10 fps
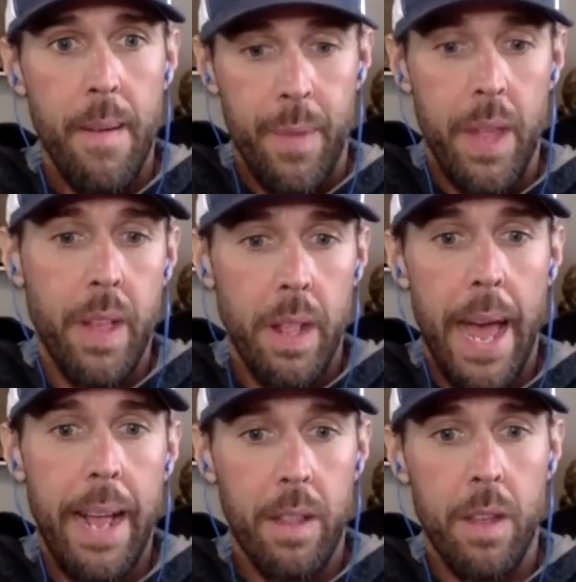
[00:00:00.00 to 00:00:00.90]
then the
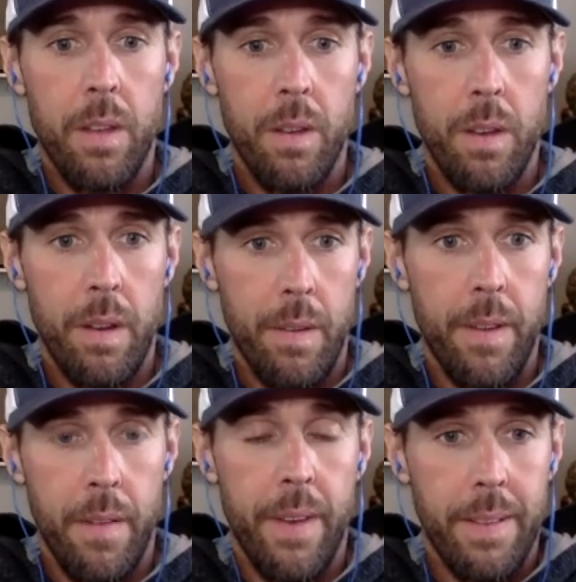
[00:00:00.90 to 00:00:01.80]
likelihood of,
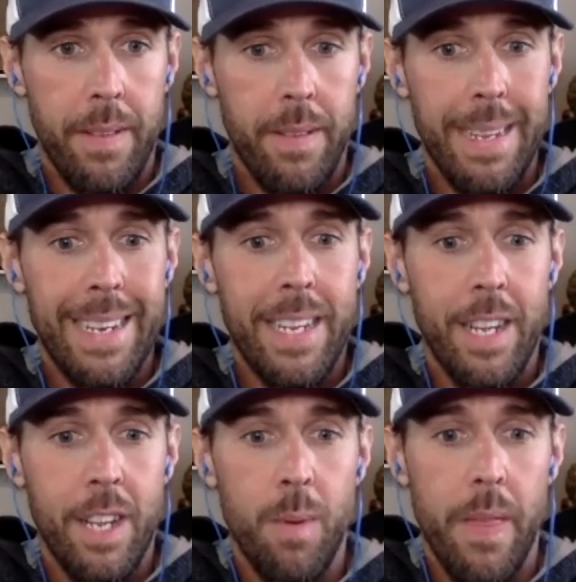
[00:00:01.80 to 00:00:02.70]
of us
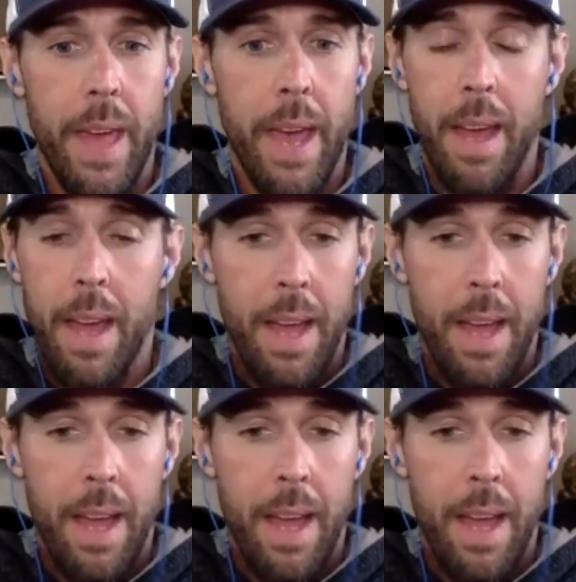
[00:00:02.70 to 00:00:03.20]
continuing that